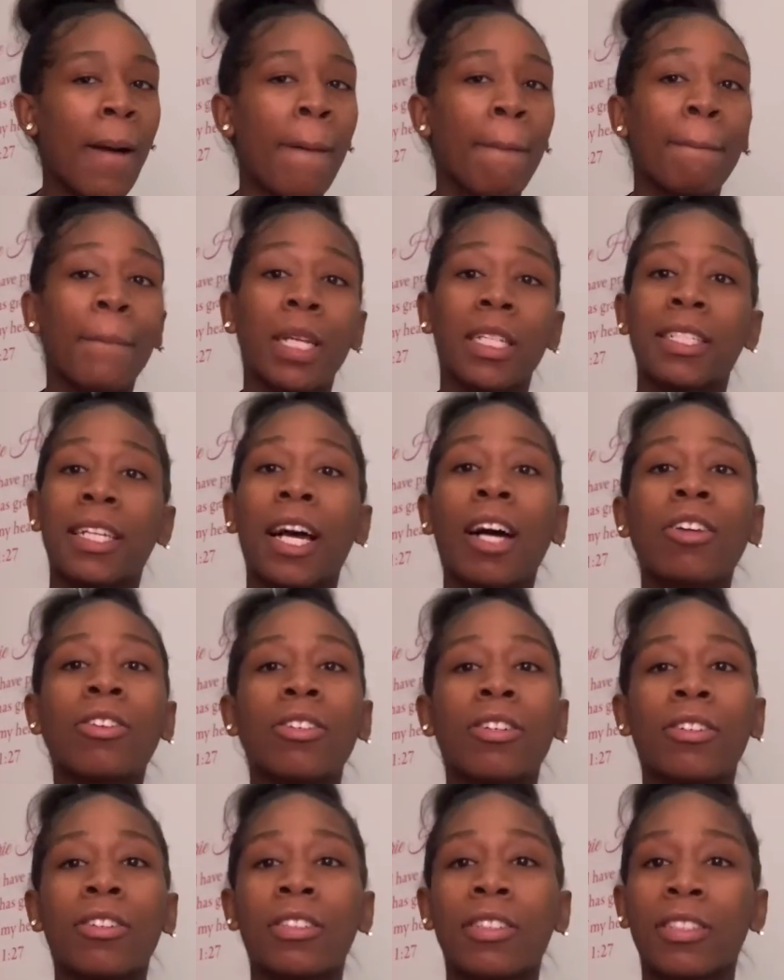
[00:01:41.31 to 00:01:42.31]
But y'all
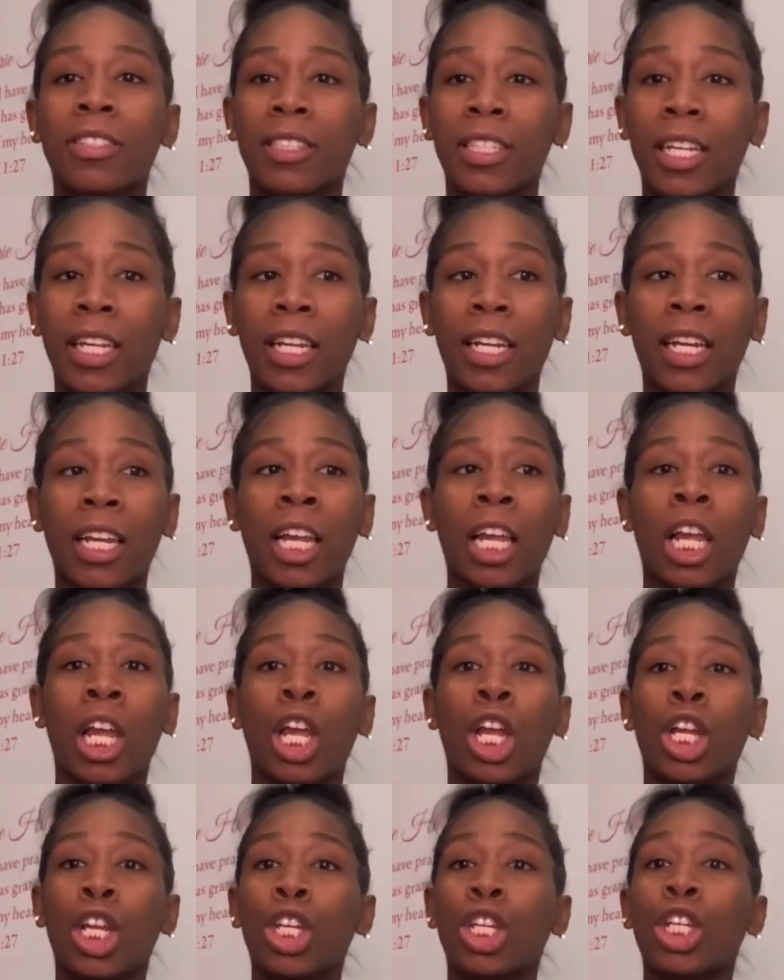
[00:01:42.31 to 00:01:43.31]
don't understand
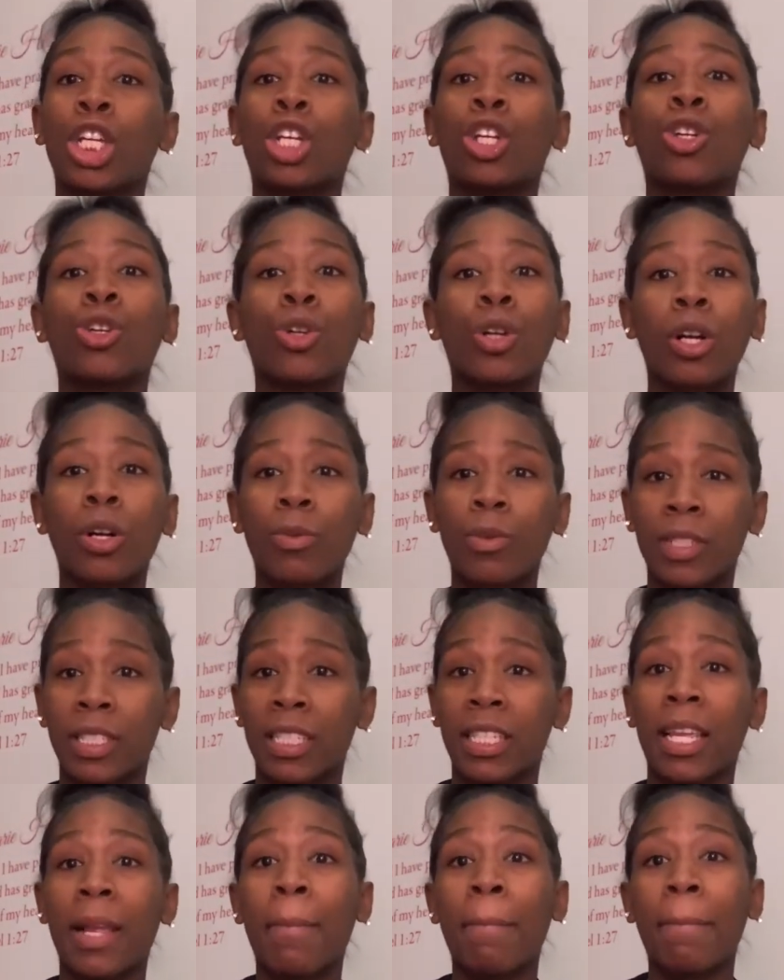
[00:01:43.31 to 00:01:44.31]
your girl was
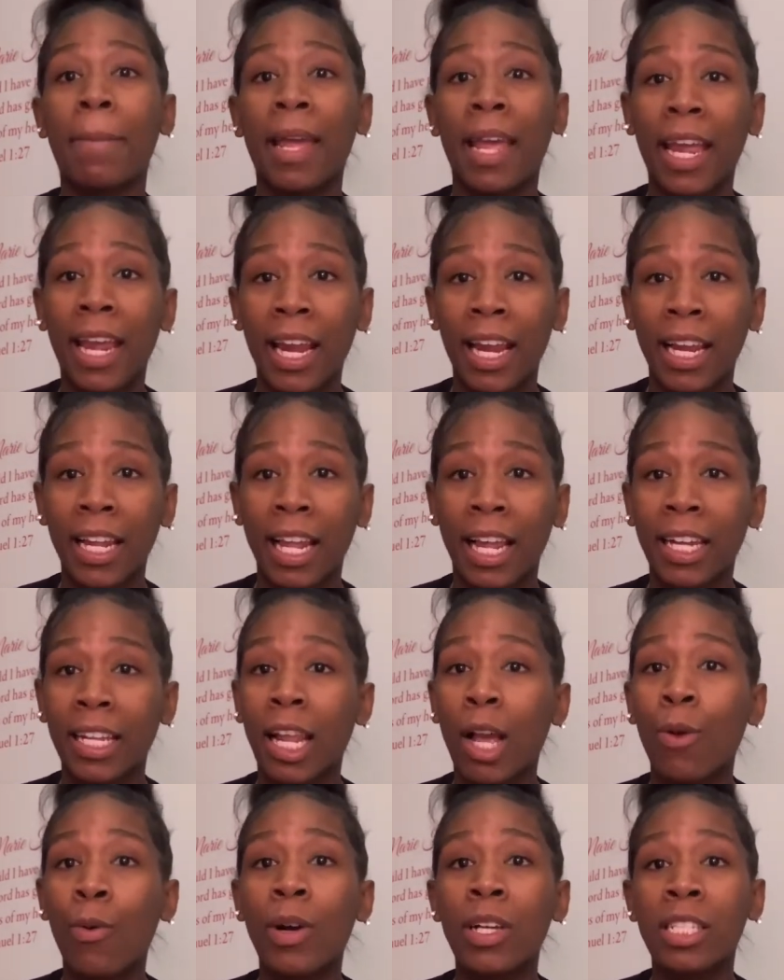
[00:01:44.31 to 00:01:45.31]
in pain. Like there
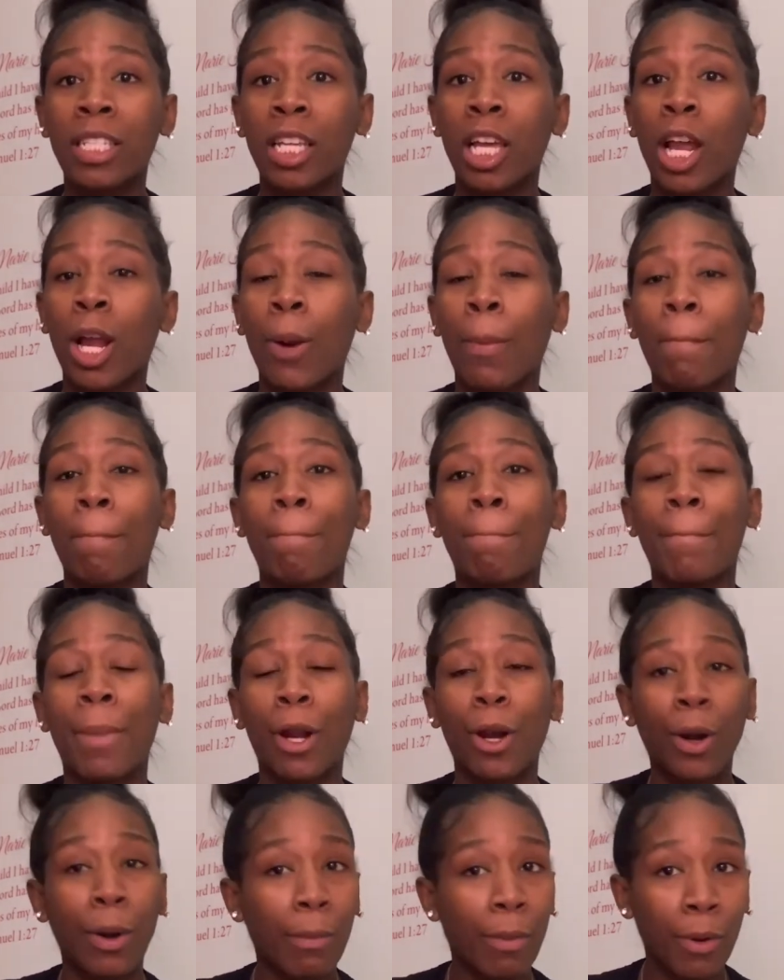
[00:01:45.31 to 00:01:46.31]
wasn't
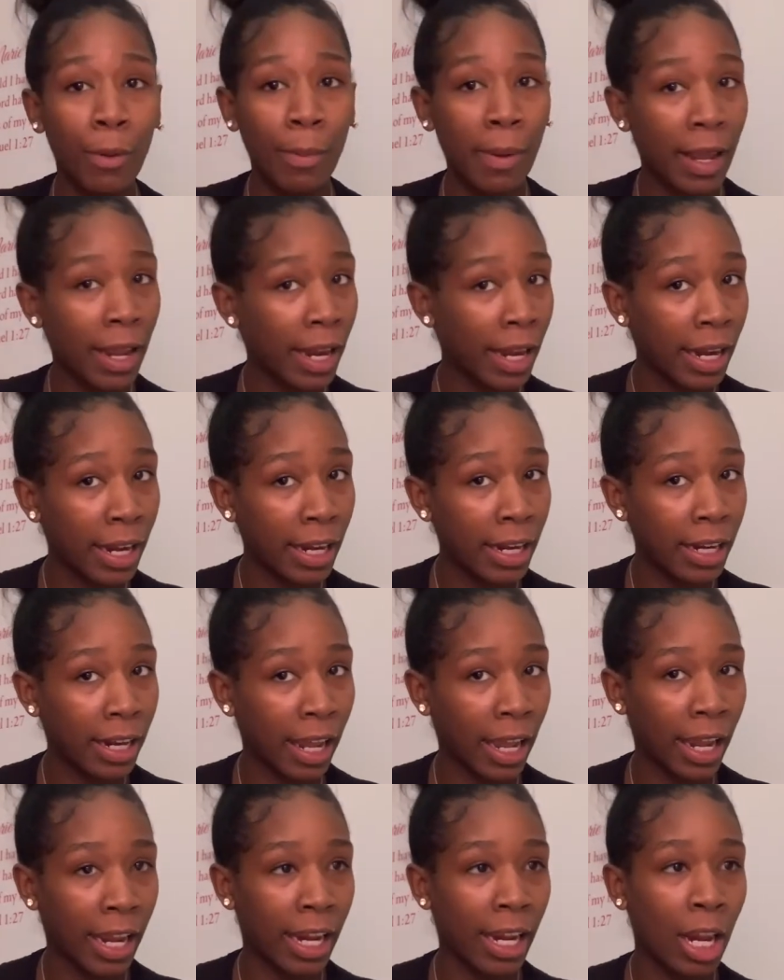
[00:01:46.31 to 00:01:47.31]
unbearable pain.
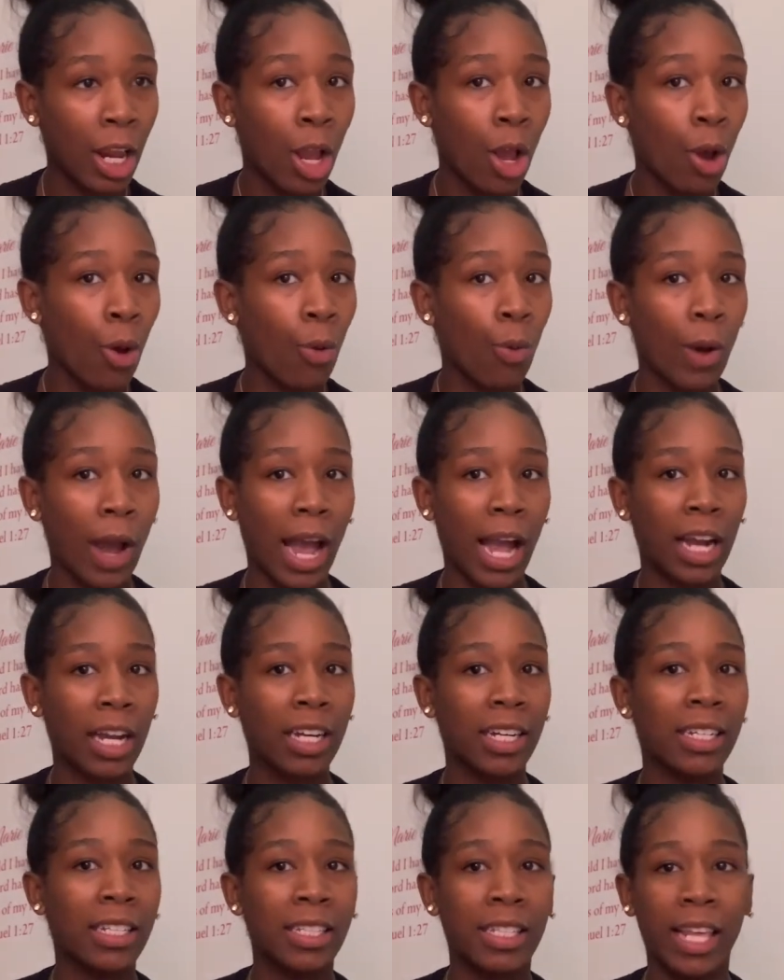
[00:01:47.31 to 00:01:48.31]
Like I
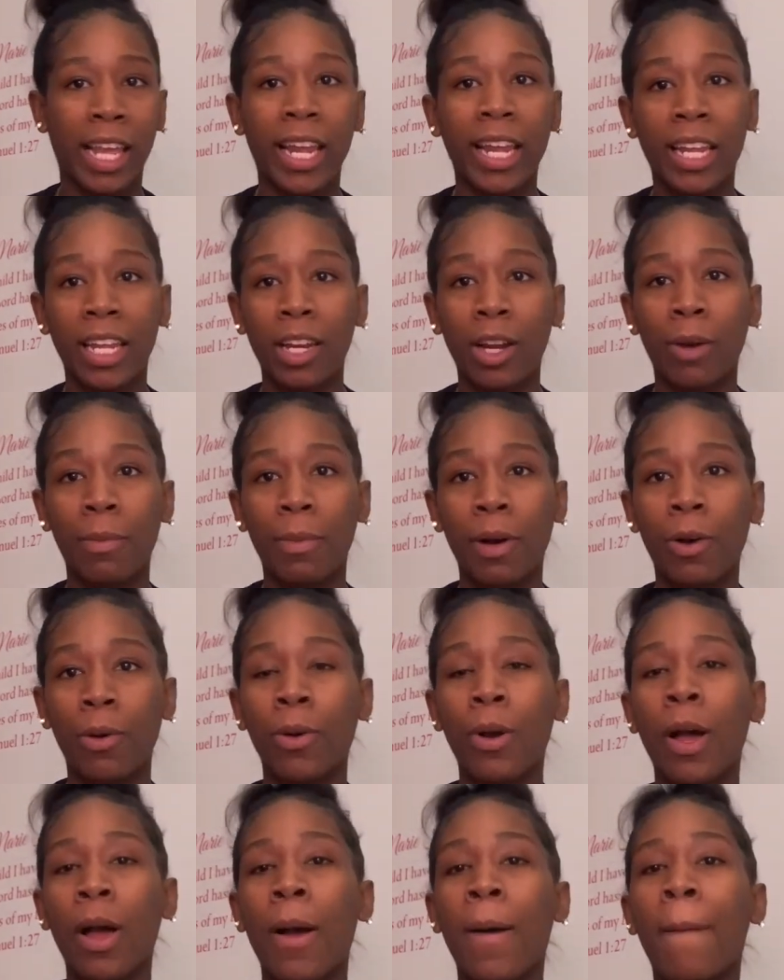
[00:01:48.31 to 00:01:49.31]
couldn't take it no more.
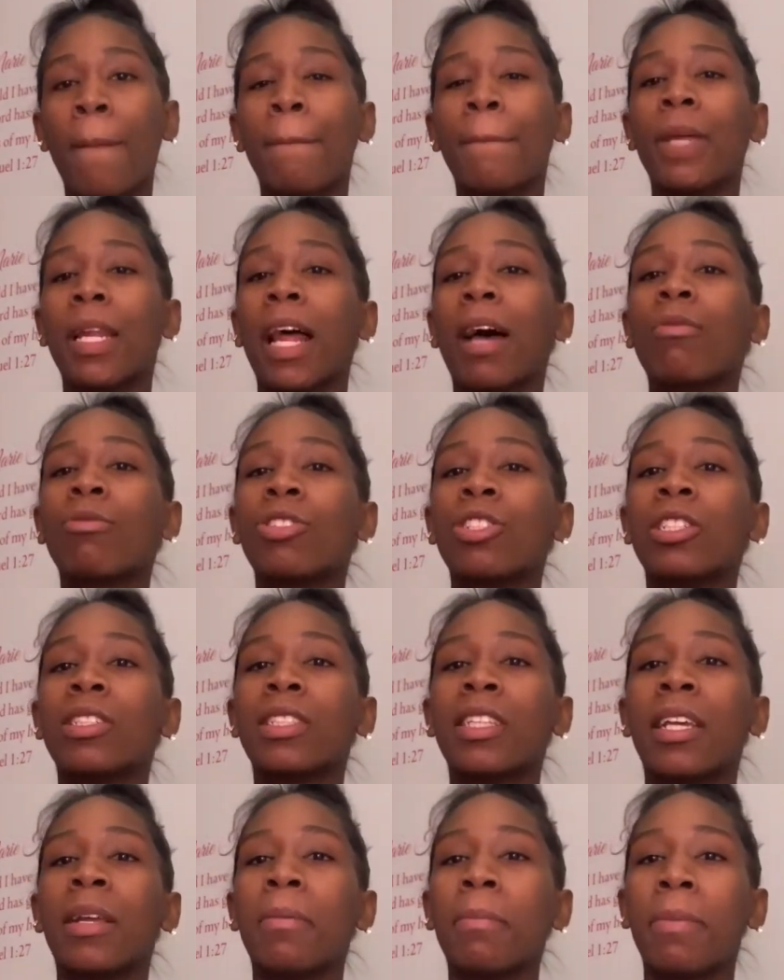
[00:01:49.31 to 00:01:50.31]
But I was just
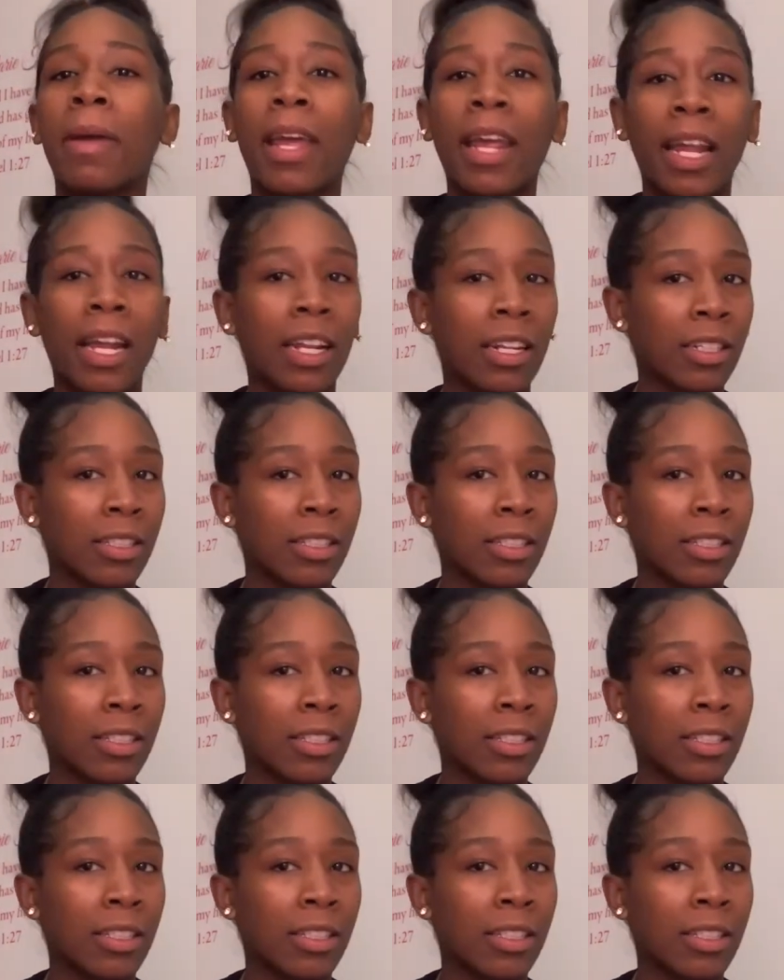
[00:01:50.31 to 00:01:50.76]
in pain.